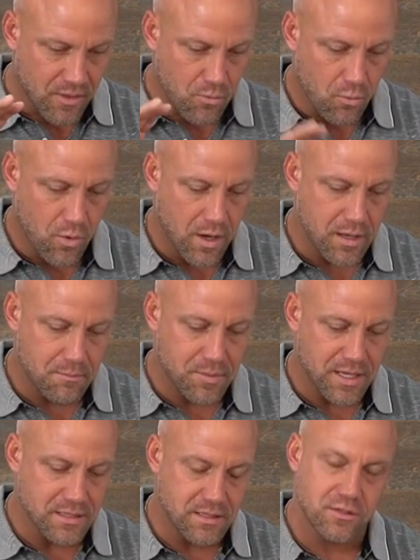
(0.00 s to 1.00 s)
what
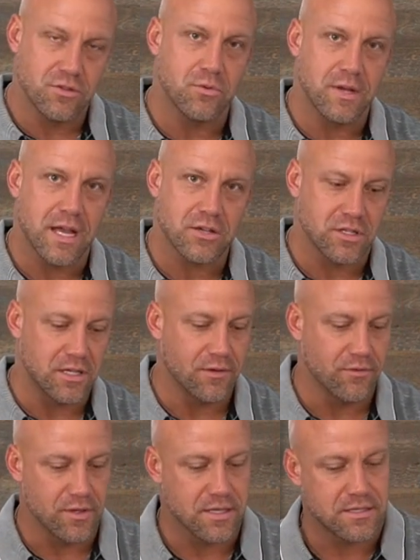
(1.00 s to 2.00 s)
pieces do we actually
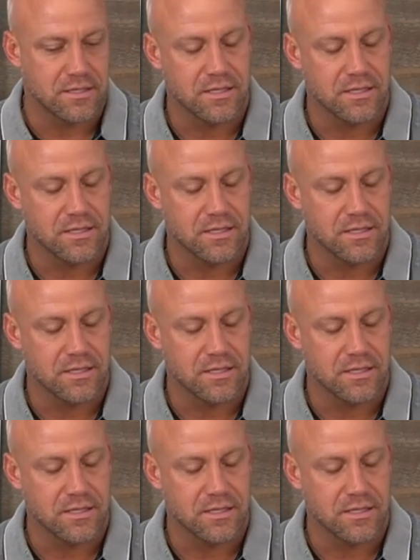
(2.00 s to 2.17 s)
need for this?